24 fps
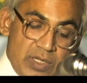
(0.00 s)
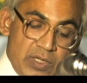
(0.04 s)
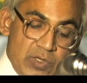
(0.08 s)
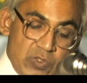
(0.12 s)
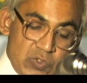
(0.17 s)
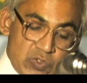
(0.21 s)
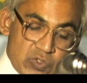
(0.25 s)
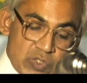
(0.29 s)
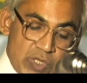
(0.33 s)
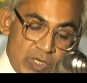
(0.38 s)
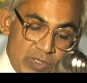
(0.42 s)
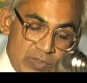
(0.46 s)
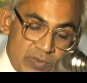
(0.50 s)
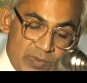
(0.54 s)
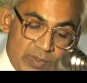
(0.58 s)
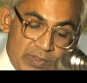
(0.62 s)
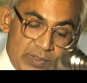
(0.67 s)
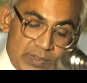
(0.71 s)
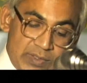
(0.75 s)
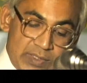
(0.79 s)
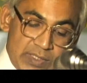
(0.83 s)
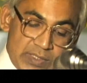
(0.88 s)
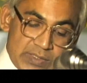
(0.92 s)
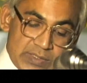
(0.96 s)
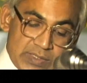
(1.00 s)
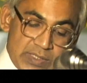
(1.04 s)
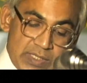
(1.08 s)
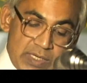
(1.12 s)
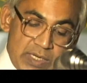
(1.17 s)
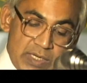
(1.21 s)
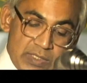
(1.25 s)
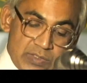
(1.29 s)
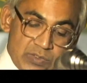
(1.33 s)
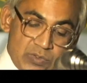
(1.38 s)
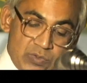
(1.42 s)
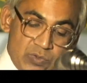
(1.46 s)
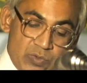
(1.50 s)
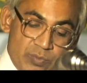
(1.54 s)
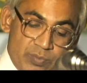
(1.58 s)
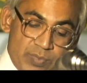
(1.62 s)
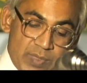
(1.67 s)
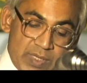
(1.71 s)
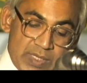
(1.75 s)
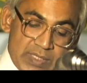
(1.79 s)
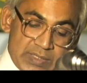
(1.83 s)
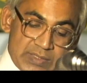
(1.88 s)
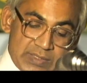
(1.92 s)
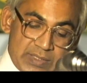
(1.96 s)
In general, this age
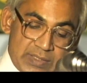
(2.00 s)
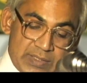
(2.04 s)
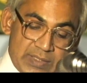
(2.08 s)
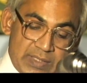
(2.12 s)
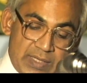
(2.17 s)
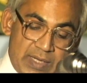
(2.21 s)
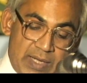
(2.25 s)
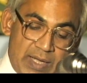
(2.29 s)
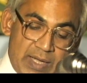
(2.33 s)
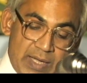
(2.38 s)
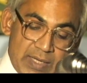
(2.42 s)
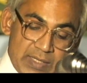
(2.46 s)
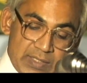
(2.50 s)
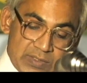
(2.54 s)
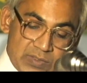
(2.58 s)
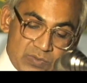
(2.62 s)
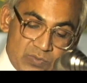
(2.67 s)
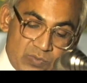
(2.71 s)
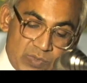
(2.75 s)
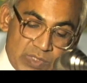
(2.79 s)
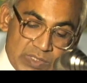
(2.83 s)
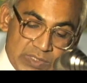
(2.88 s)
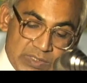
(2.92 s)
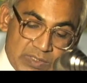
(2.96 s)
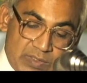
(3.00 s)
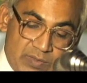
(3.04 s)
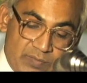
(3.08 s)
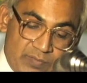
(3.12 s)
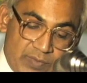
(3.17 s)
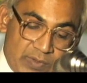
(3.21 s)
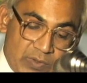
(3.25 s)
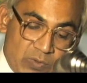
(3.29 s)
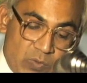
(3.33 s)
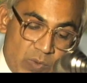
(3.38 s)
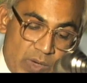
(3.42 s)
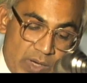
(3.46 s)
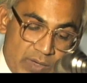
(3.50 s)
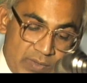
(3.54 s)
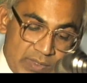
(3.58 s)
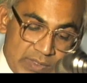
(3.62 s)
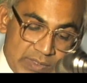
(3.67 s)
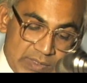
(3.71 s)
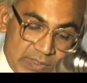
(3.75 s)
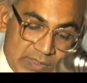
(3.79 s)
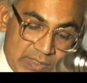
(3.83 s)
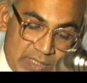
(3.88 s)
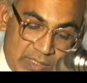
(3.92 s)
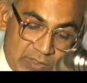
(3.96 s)
group is at the highest risk of
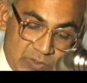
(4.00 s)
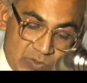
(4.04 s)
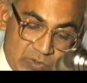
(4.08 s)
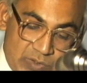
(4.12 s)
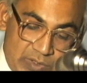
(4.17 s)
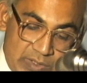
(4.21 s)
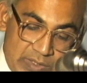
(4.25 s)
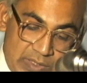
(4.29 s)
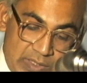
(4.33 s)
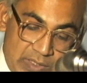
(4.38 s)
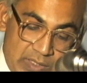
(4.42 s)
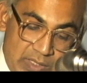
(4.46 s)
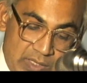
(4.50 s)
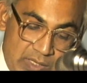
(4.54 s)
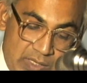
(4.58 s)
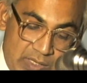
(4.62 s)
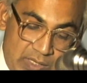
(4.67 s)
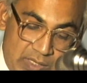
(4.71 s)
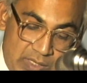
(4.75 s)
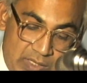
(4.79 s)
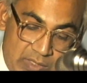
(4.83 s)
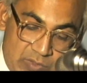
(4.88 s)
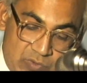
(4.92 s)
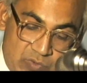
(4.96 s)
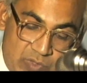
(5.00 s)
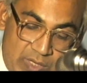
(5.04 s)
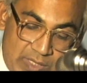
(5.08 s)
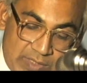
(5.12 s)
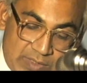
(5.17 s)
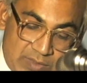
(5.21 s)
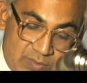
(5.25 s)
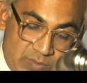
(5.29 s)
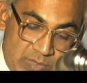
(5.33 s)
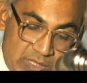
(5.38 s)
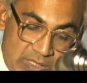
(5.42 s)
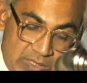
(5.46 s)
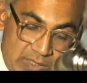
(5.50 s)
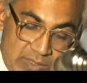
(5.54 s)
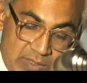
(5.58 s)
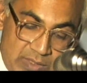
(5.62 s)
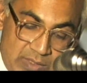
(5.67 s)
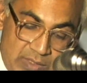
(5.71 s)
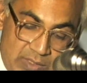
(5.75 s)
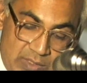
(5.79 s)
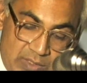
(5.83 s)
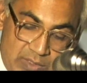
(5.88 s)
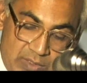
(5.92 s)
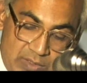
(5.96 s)
acquiring sexually
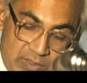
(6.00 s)
transmitted